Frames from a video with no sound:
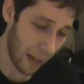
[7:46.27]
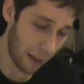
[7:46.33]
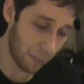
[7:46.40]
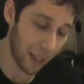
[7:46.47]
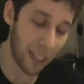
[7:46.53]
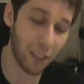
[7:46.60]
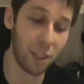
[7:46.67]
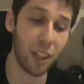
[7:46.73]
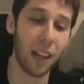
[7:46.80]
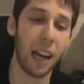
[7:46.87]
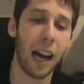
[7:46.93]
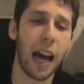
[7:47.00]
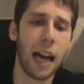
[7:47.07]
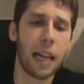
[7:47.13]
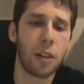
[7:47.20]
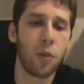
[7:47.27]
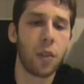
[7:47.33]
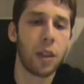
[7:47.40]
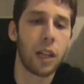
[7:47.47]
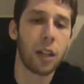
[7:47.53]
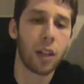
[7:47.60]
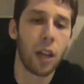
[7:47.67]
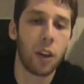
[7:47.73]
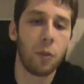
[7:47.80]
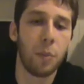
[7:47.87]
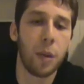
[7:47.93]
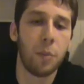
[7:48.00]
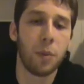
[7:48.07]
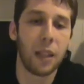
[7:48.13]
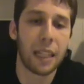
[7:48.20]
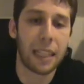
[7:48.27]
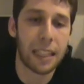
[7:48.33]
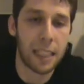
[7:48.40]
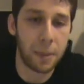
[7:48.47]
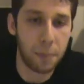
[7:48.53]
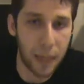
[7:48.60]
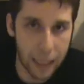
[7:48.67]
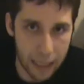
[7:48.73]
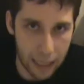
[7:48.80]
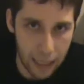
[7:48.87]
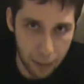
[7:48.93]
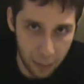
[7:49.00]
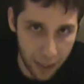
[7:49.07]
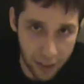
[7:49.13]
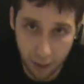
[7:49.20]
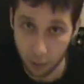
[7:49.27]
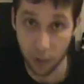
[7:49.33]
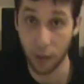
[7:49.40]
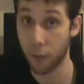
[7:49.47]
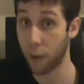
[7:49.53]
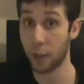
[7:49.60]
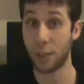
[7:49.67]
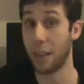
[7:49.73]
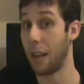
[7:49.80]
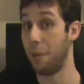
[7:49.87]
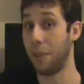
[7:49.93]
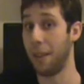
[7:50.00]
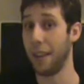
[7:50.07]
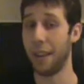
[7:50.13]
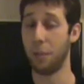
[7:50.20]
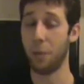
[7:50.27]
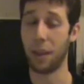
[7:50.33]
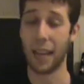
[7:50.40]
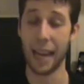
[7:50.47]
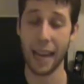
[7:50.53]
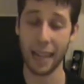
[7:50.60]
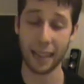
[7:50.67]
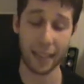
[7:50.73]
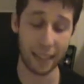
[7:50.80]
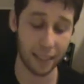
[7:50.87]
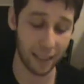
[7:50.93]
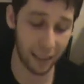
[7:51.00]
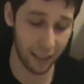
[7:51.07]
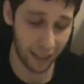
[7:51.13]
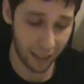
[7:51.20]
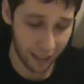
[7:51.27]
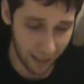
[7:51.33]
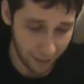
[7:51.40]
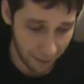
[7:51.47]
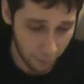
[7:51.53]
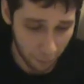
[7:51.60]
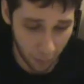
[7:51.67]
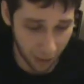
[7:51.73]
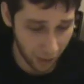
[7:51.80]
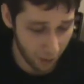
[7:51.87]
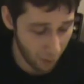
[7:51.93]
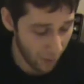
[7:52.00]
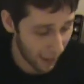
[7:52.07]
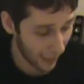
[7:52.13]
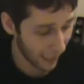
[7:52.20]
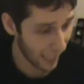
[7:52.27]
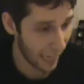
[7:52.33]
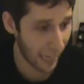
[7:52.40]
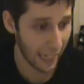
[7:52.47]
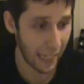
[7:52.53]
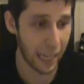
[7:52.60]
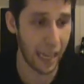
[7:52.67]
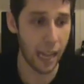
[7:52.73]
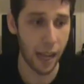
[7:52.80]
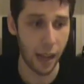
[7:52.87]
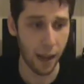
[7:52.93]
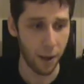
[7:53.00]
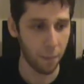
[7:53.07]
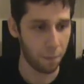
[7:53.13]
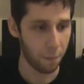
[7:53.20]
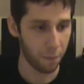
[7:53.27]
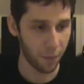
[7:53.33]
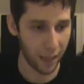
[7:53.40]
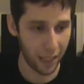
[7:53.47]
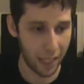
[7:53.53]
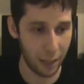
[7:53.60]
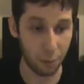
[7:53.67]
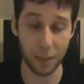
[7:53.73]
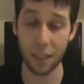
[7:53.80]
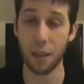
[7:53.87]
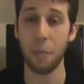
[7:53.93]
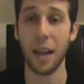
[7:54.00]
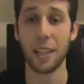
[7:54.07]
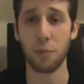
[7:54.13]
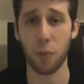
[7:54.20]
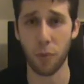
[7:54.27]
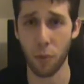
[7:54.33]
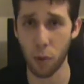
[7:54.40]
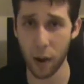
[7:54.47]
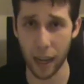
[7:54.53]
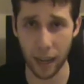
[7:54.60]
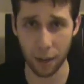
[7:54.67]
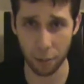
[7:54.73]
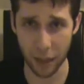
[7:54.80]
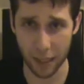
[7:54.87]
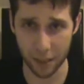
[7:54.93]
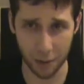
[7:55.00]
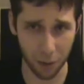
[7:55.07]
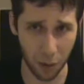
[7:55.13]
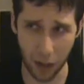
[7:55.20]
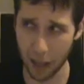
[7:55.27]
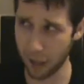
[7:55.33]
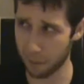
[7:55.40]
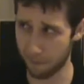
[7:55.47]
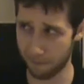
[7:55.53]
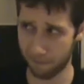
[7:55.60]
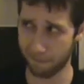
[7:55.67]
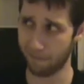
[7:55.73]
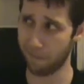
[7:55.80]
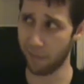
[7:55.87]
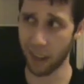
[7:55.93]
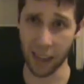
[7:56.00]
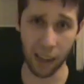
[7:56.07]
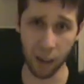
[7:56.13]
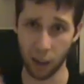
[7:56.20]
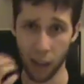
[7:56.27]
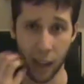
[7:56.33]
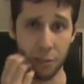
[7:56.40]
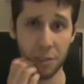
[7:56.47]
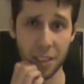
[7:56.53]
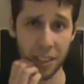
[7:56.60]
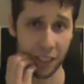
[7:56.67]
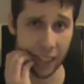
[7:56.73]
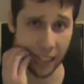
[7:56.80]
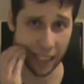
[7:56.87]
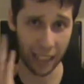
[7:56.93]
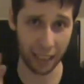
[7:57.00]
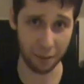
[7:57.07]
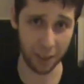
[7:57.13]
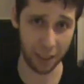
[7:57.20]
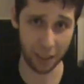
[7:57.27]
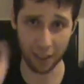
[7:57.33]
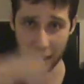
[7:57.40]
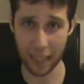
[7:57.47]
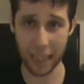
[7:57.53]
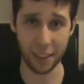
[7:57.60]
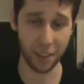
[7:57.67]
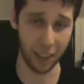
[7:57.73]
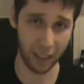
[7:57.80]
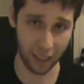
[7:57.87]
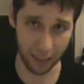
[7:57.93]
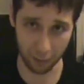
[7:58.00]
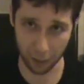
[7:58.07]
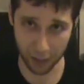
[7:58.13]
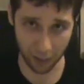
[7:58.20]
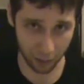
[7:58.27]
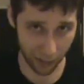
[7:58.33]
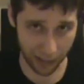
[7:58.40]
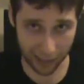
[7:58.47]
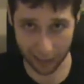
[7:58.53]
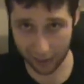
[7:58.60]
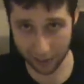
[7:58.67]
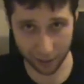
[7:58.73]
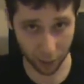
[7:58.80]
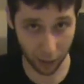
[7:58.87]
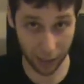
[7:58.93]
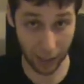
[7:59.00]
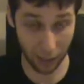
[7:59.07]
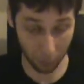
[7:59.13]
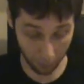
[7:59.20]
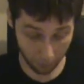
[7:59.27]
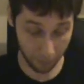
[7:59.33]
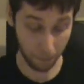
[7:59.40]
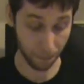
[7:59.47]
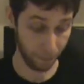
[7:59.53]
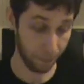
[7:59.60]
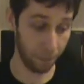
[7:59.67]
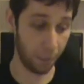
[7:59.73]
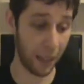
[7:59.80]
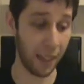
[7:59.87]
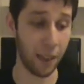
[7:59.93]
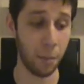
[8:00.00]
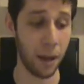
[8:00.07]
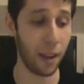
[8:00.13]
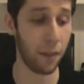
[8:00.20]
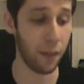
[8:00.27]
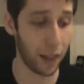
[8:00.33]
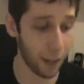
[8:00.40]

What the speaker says: Because I don't think a lot of people expected it, because it was the first time that anybody had this Money in the Bank, and he was in a match beforehand, right? So I don't know, I was still thinking that he was going to cash it in at WrestleMania and so that he could be in the main event